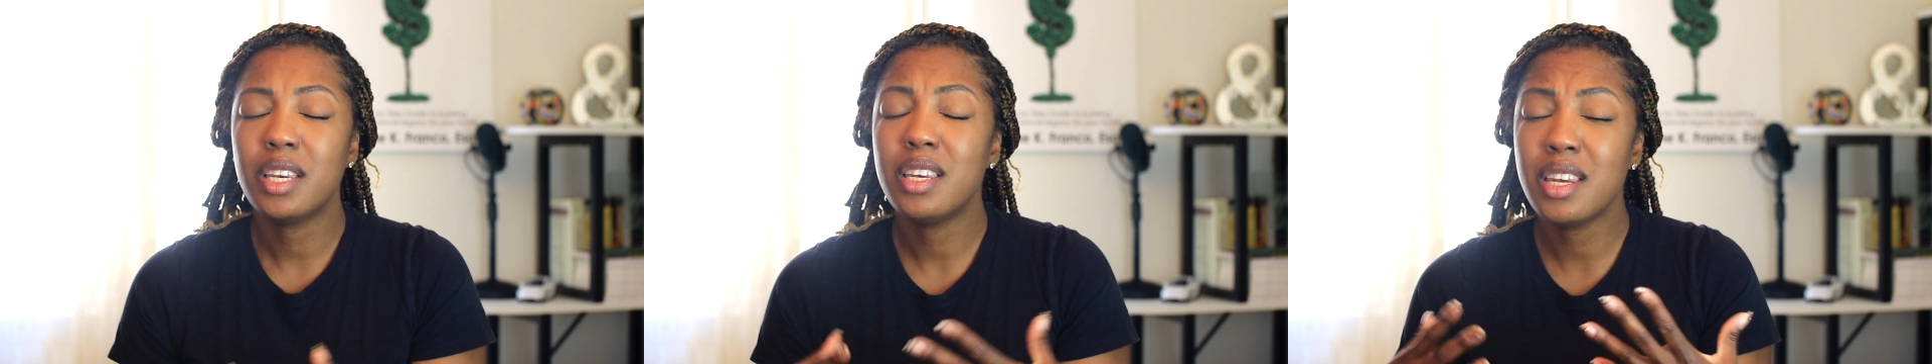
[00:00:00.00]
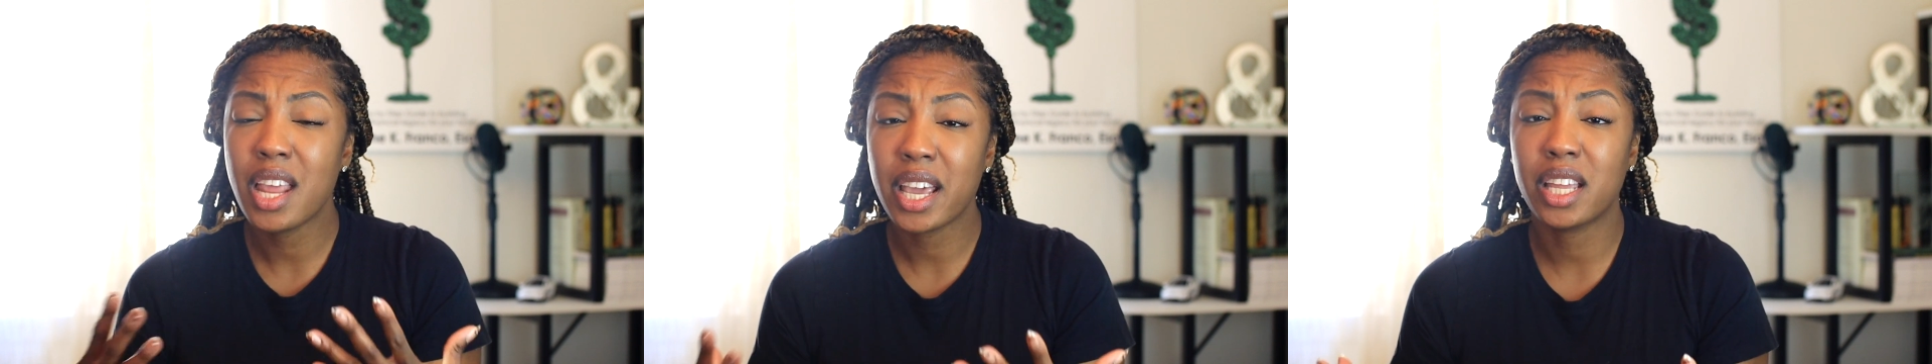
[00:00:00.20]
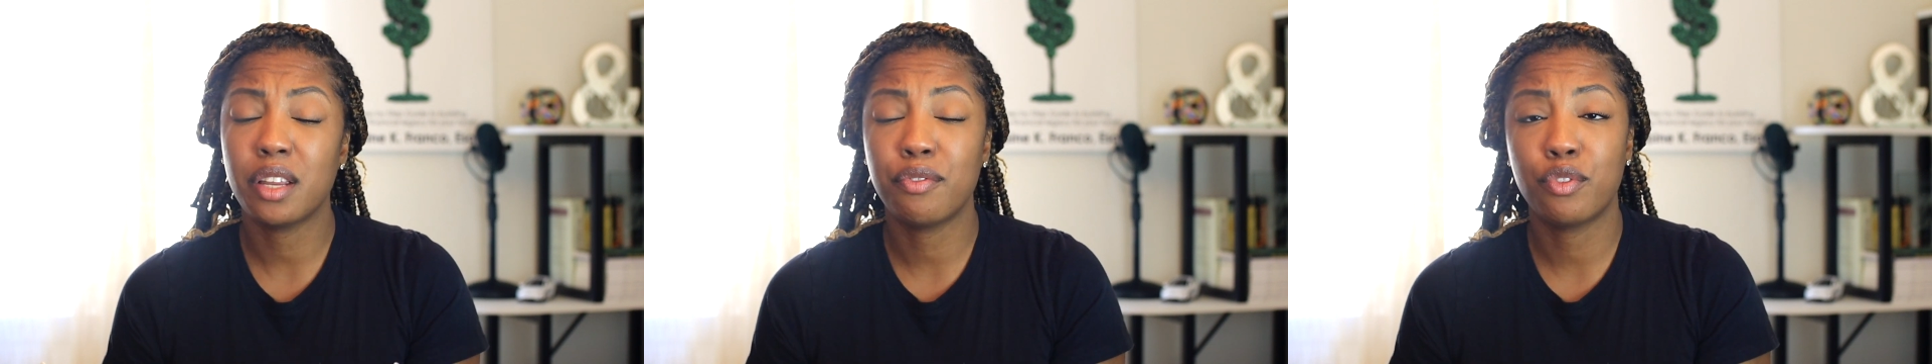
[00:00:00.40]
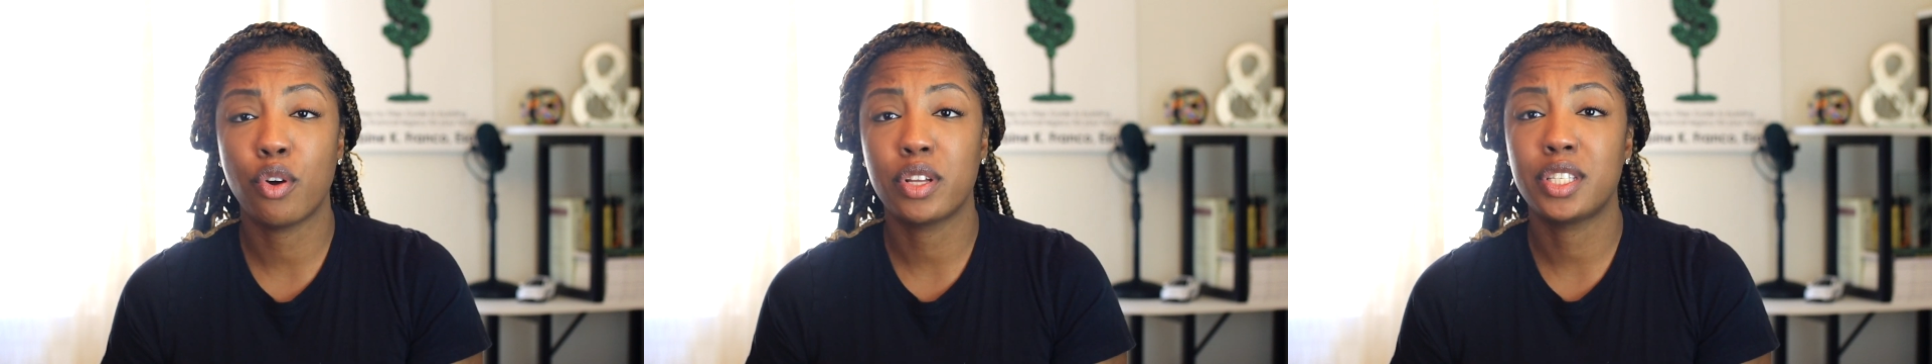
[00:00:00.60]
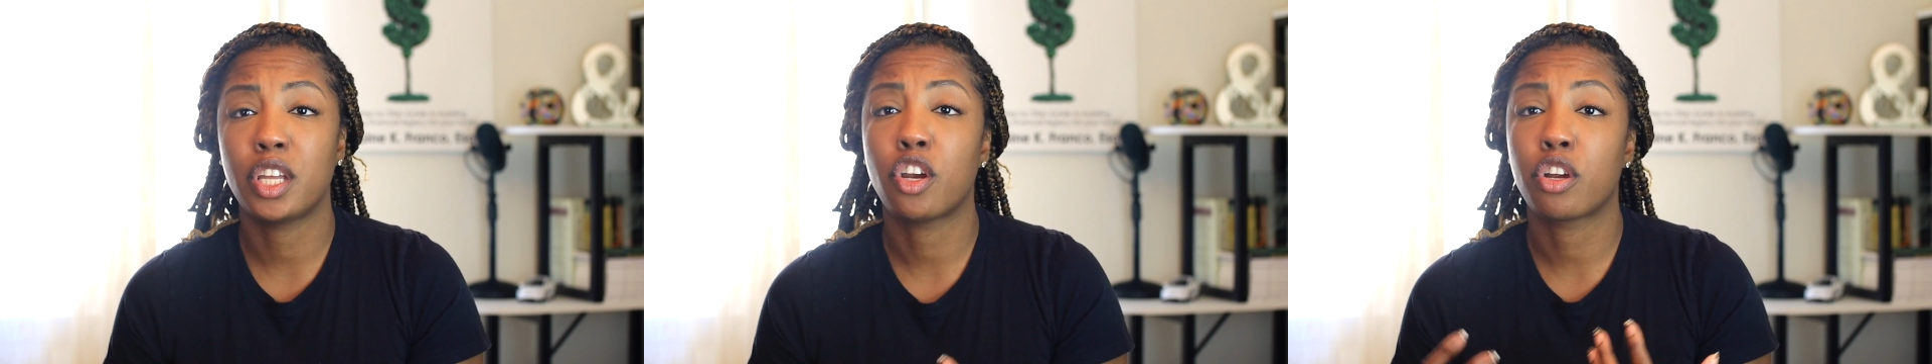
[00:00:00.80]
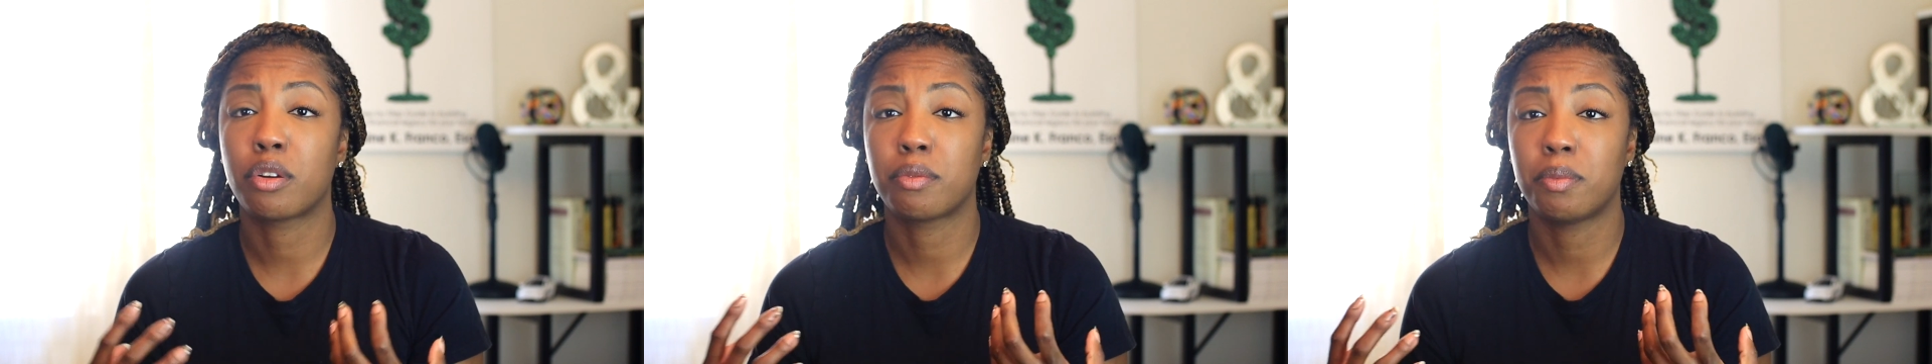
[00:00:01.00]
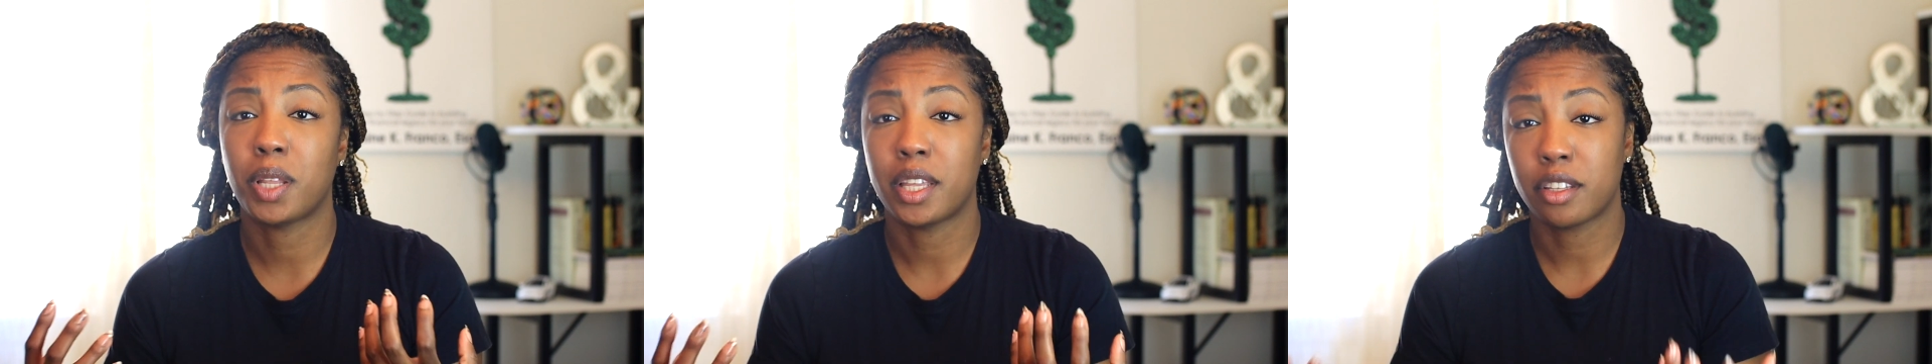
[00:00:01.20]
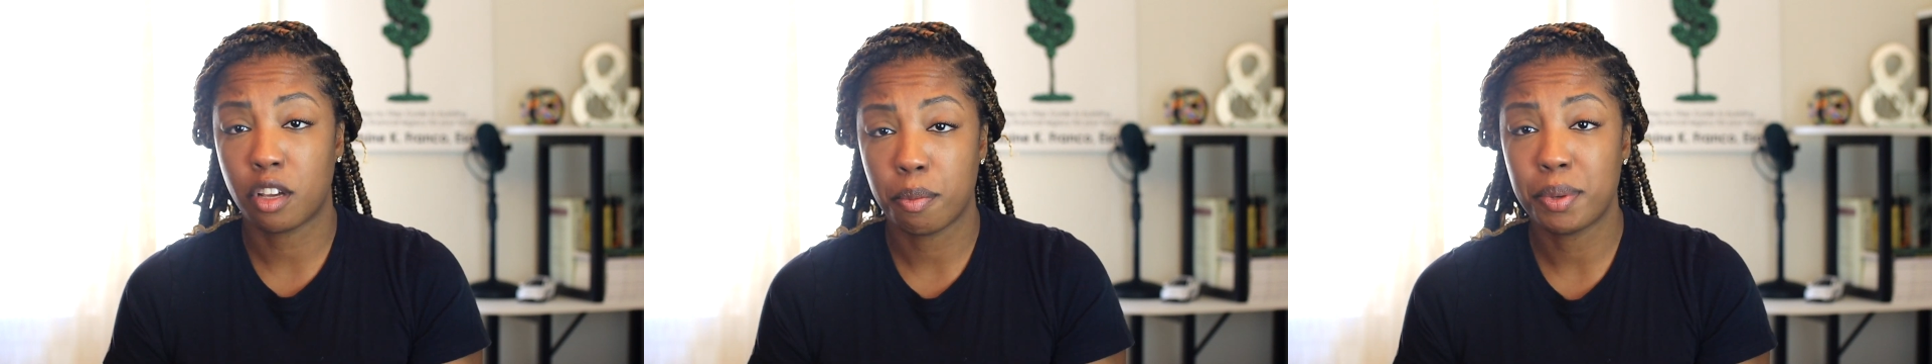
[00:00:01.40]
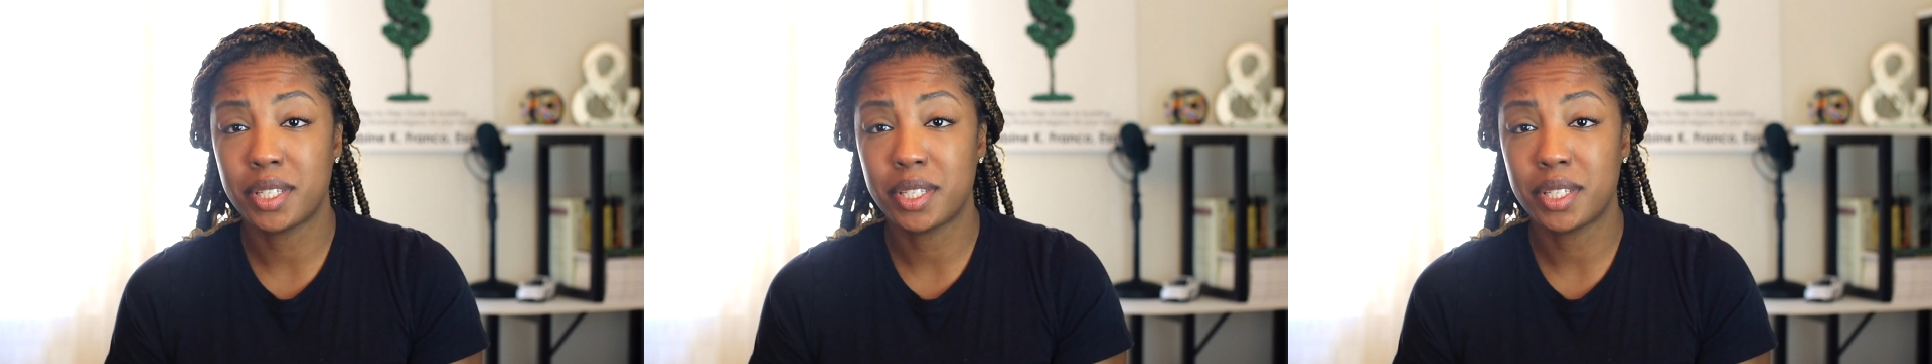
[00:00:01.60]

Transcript: negative thoughts that could